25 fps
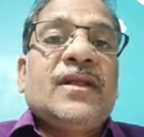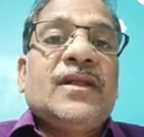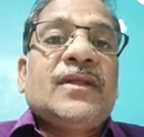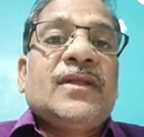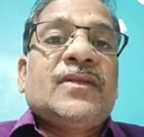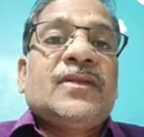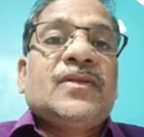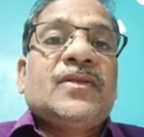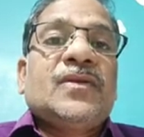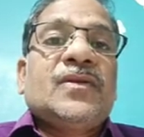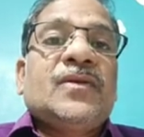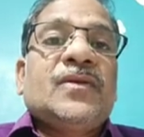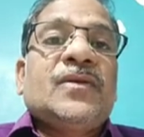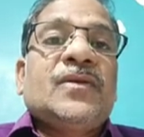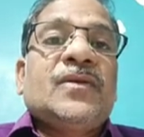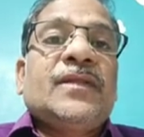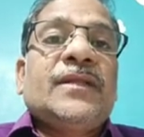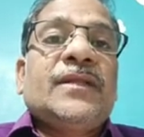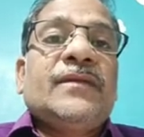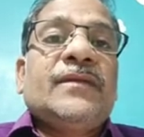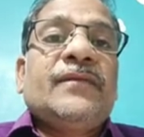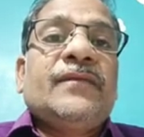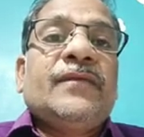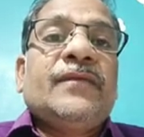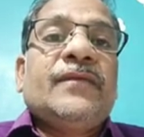So
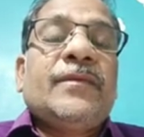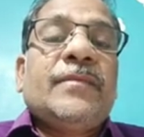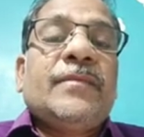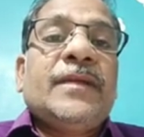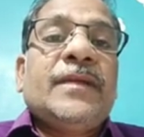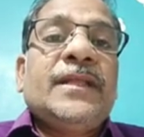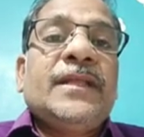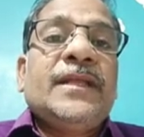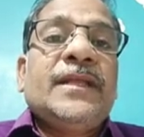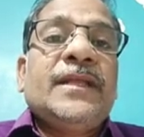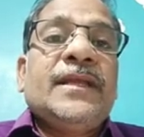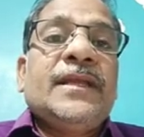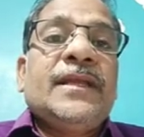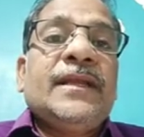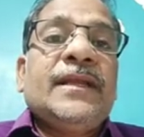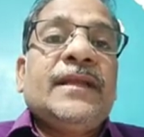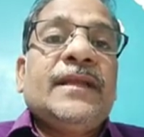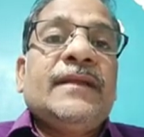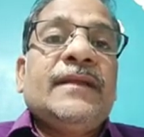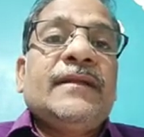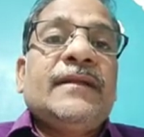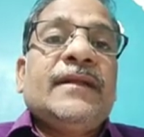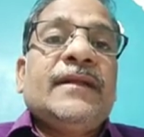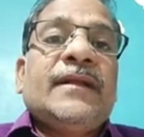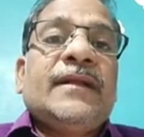by the
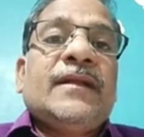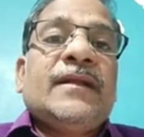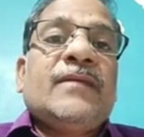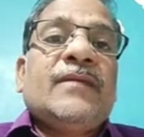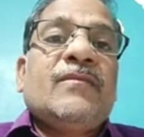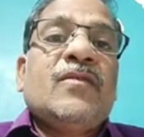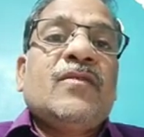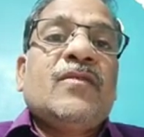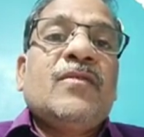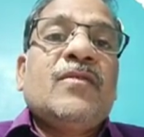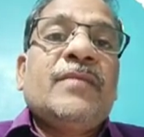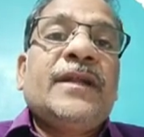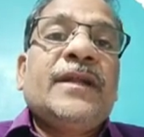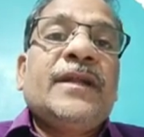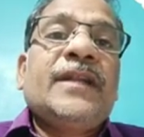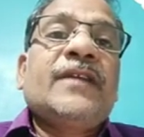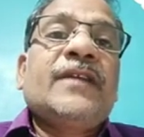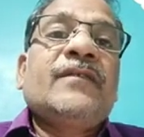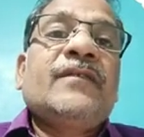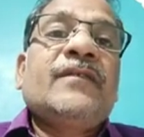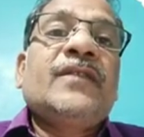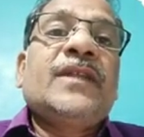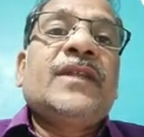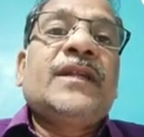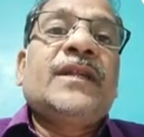movement
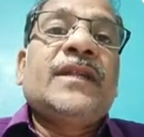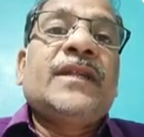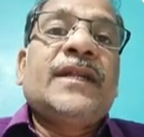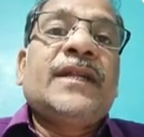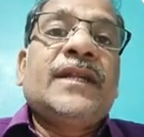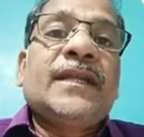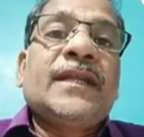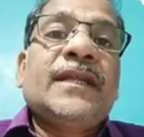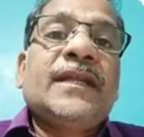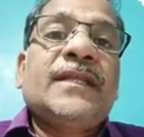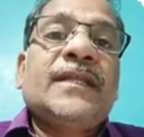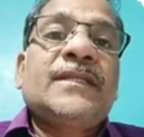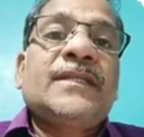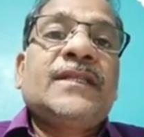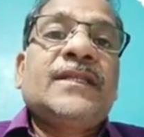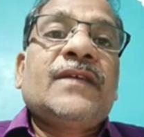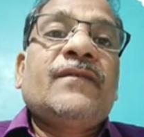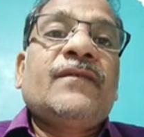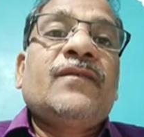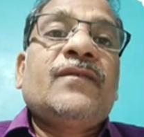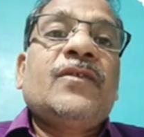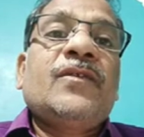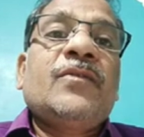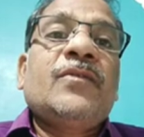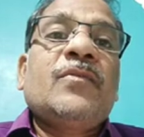of the tentacles, the
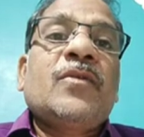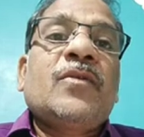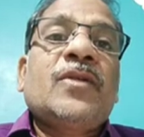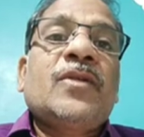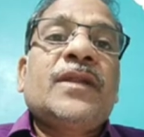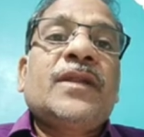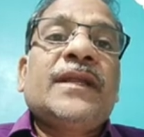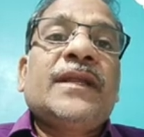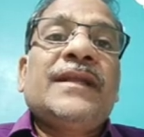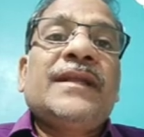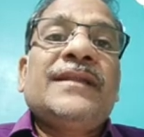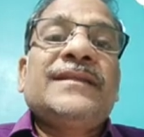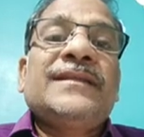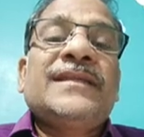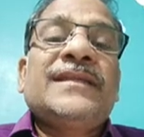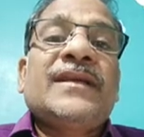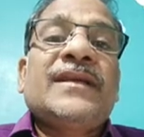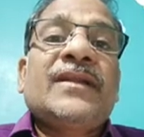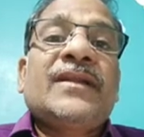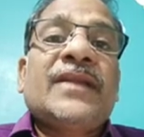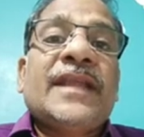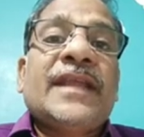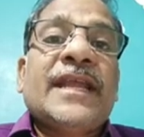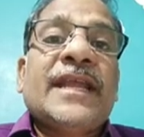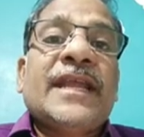food particles are
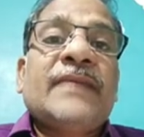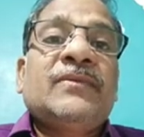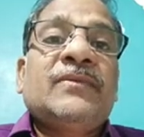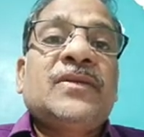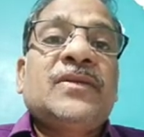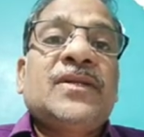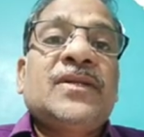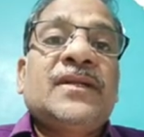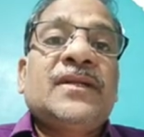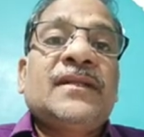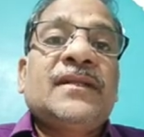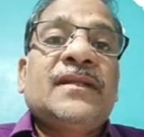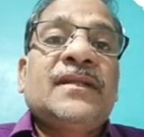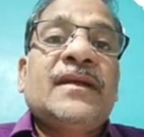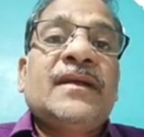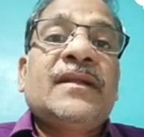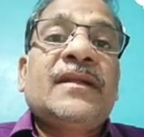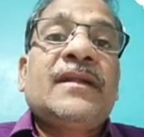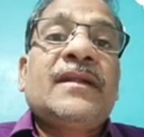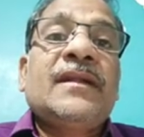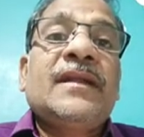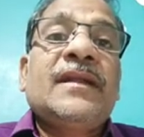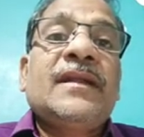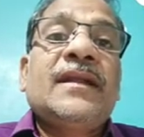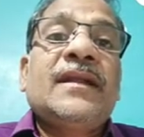captured. The
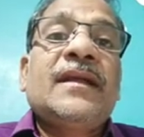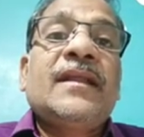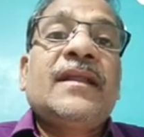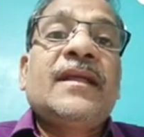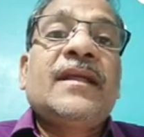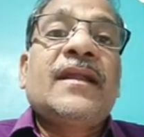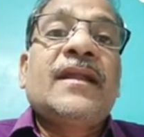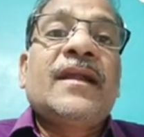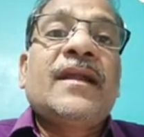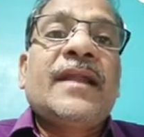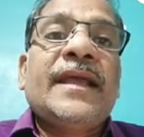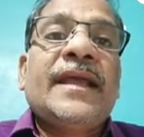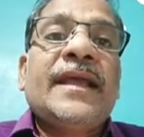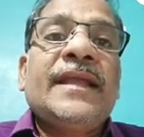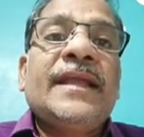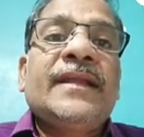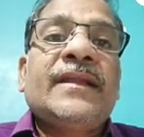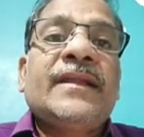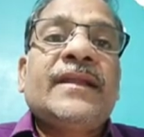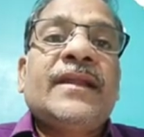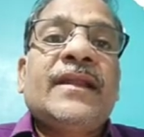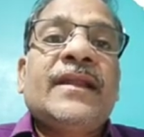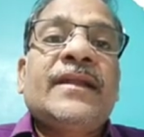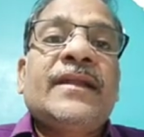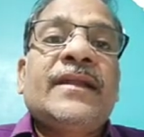red color line,
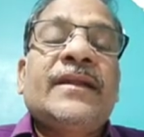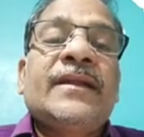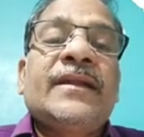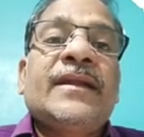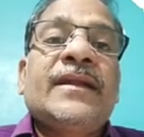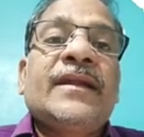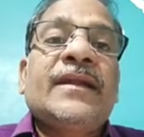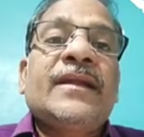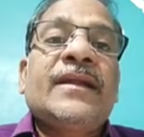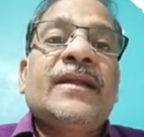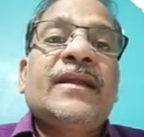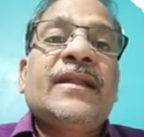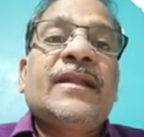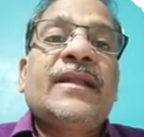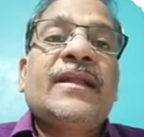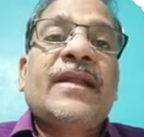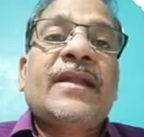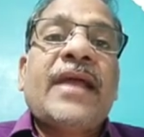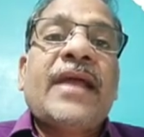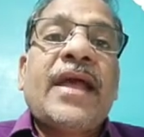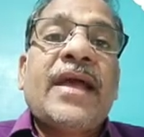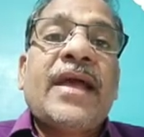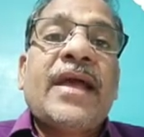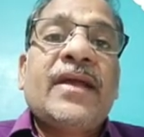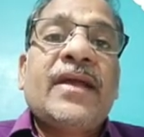red color
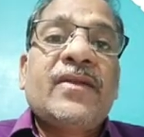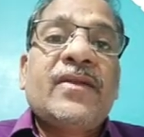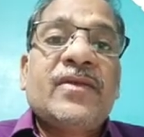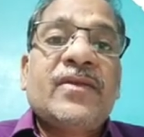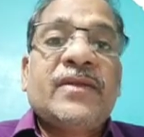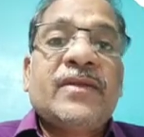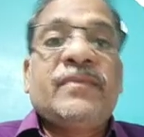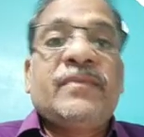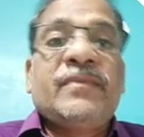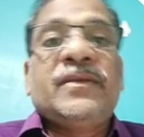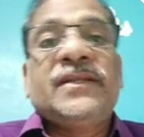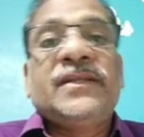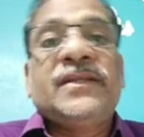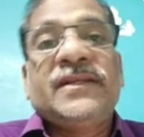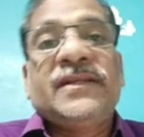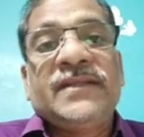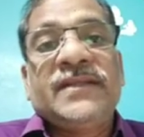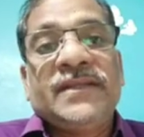arrow represents the